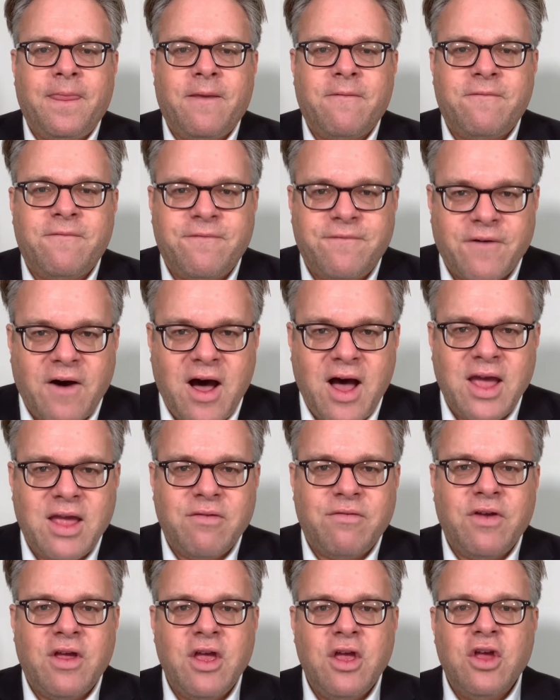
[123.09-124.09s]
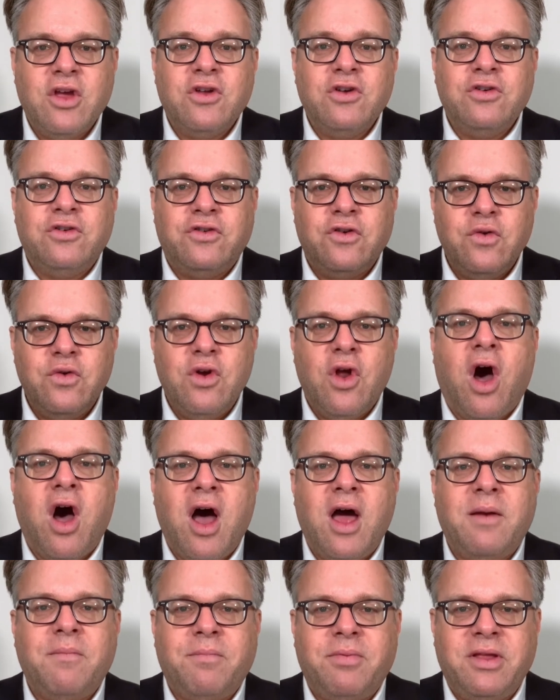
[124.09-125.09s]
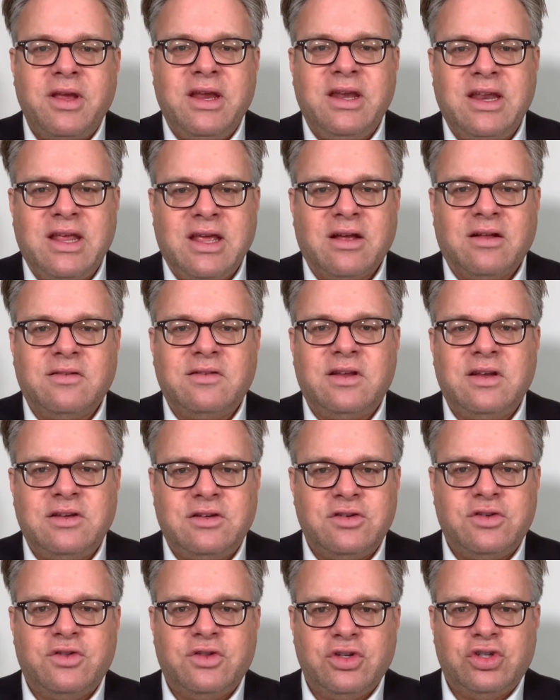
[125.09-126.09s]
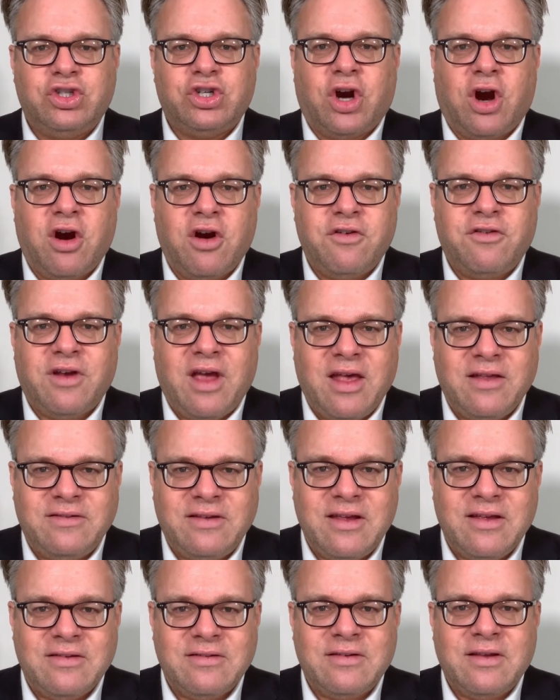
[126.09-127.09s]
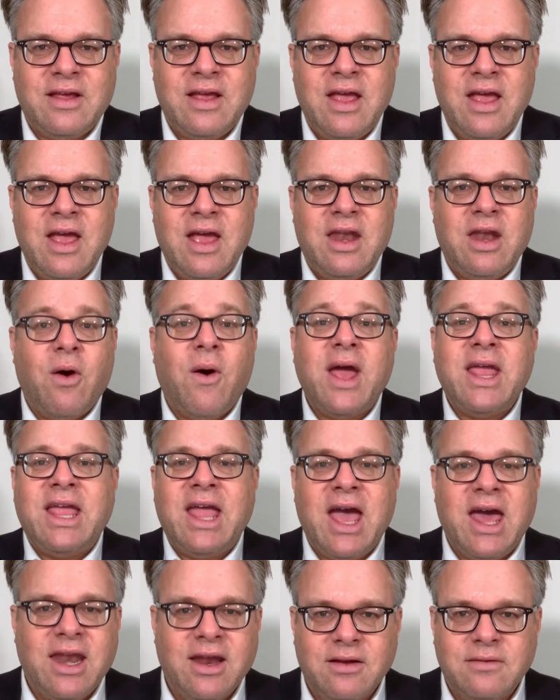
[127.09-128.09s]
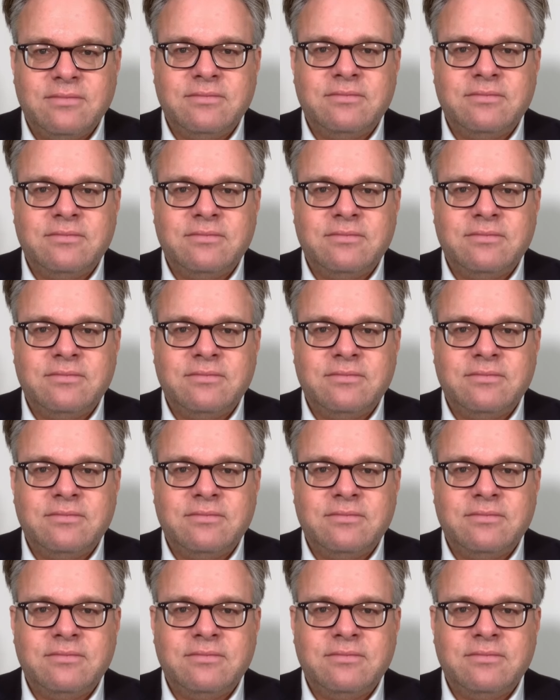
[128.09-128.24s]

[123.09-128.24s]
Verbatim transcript: Five, do not plead guilty to the charge as is. Now, I get it.